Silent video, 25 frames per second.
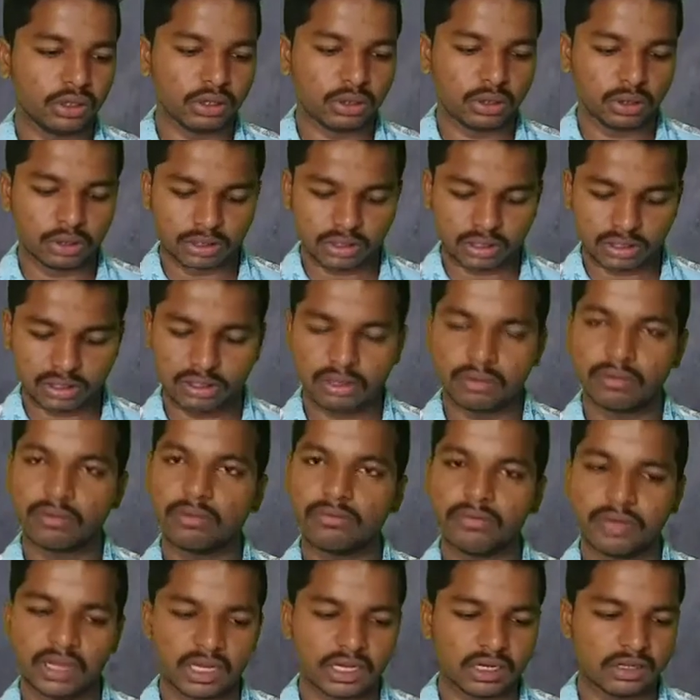So
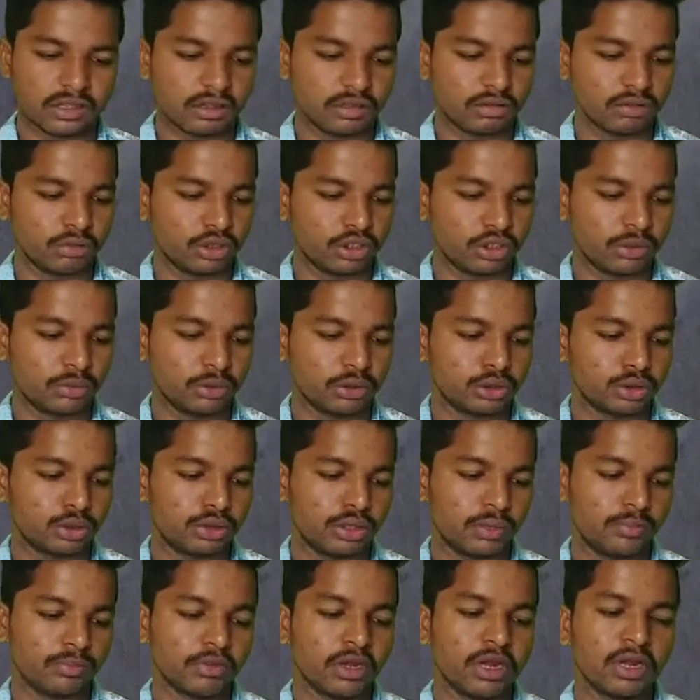vacancies gurinchi kuda
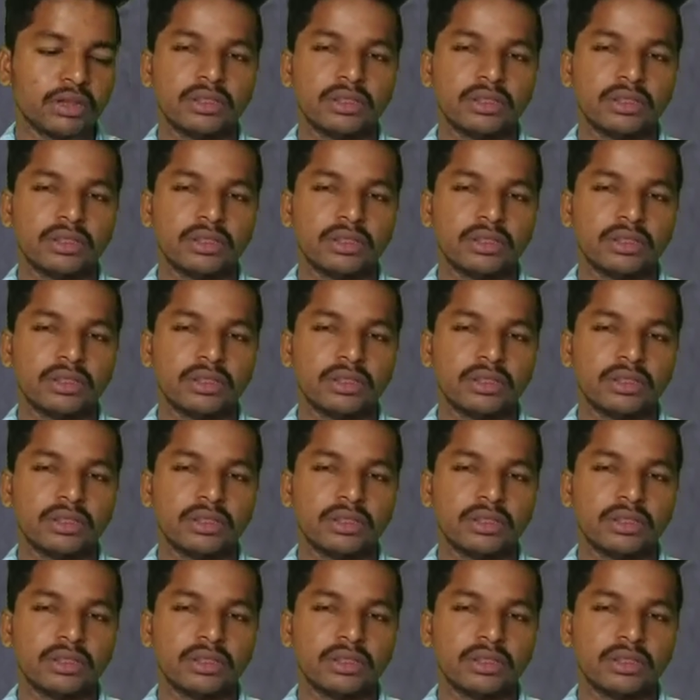chuddam.